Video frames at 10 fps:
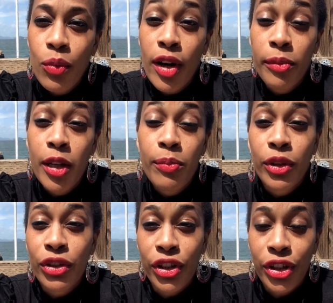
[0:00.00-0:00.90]
what
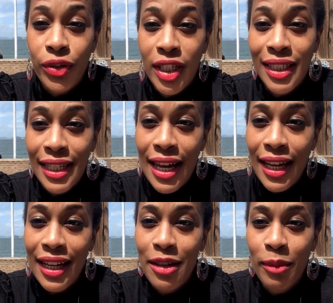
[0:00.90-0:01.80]
people do or
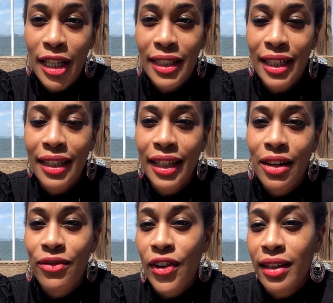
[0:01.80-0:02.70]
say can basically
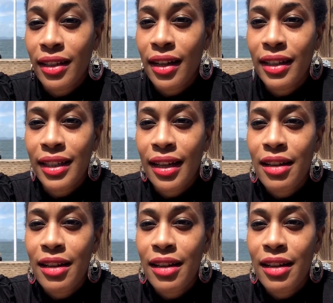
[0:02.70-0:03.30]
affect us.